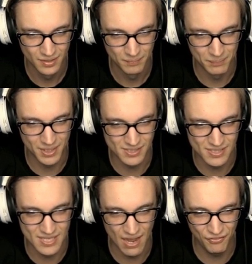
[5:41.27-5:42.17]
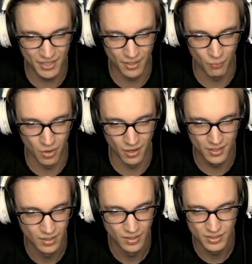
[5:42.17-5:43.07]
Because it's definitely gonna work.
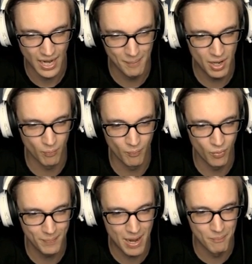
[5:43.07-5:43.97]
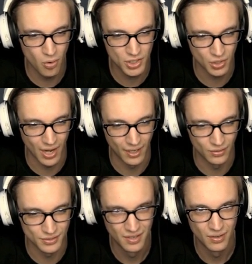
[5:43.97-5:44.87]
How about, what about more
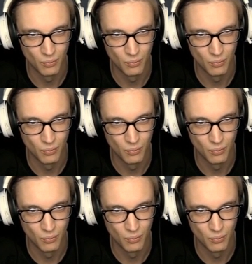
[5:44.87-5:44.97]
triangles?